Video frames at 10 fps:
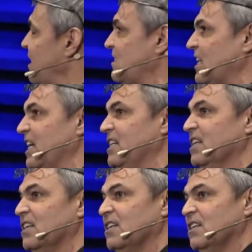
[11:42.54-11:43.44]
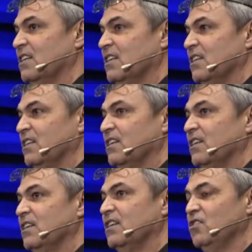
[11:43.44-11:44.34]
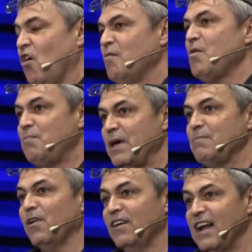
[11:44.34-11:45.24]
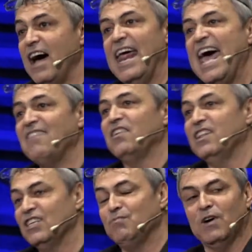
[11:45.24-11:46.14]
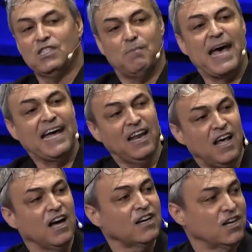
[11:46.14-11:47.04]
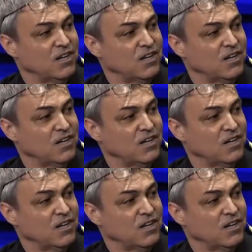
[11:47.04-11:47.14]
said, normal people are not having this much bad luck.